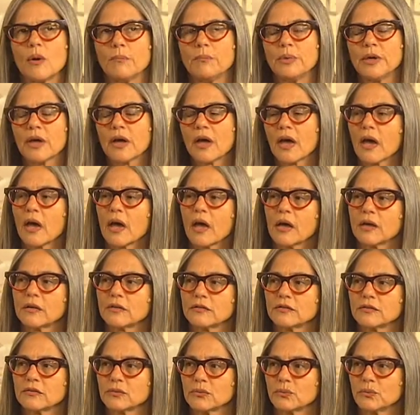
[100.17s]

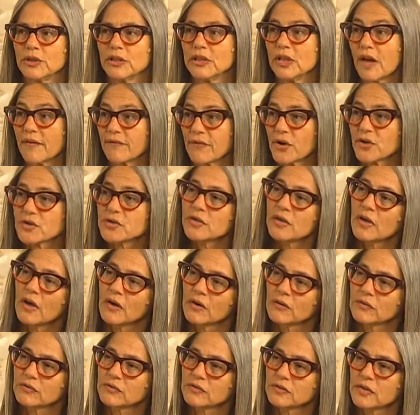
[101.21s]
because we love
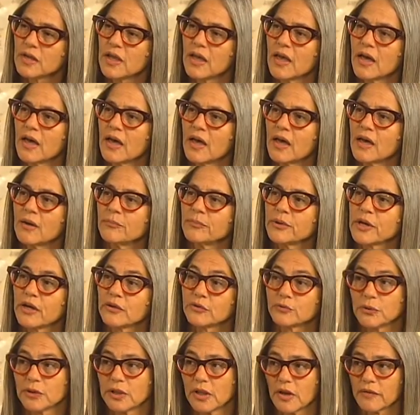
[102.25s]
ourselves and
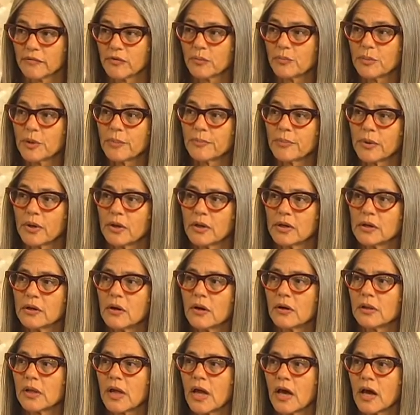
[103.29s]
because we love the people in
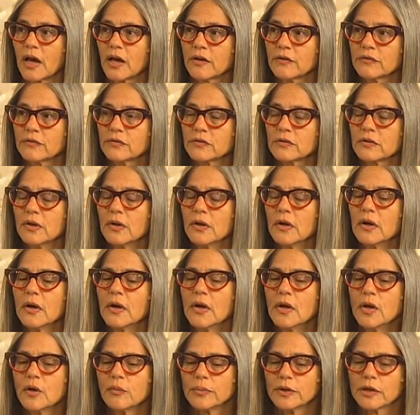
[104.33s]
our lives. Mm.
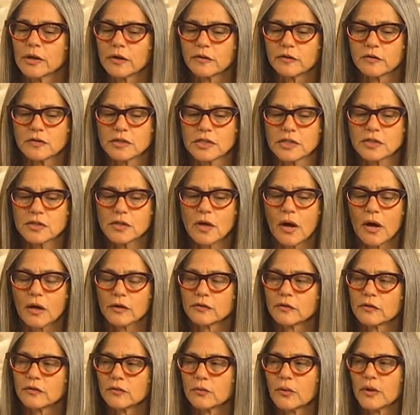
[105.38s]
Because detox
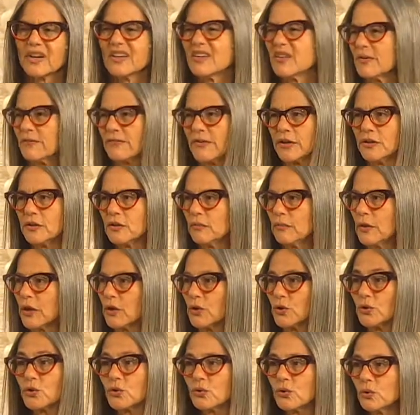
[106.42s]
is one of the fundamental
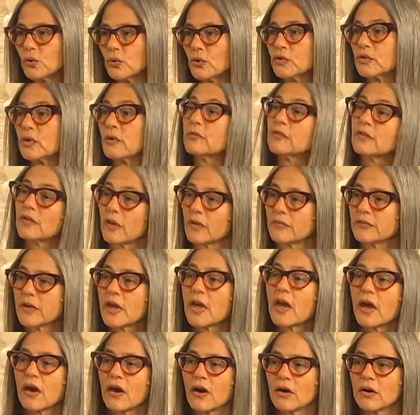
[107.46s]
tools of
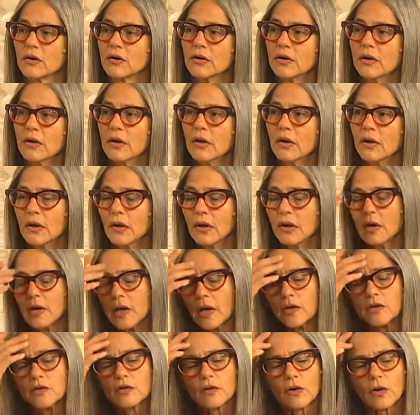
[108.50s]
self-care. Mm.
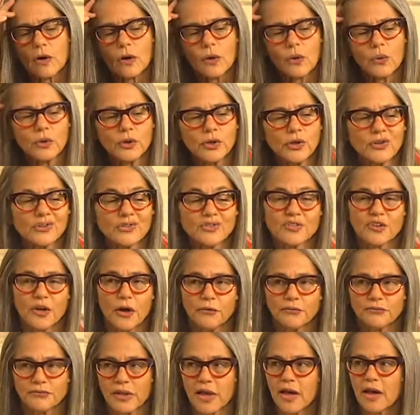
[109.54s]
And so, you know,
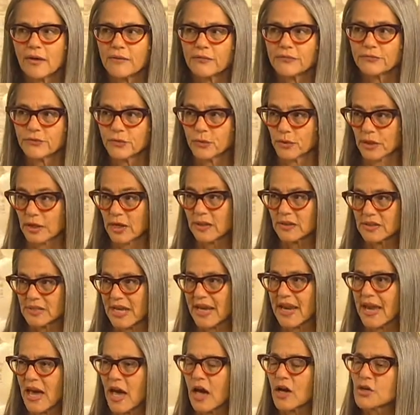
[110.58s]
self-love. You want to
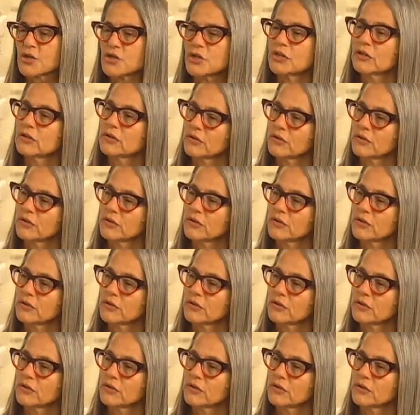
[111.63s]
take action if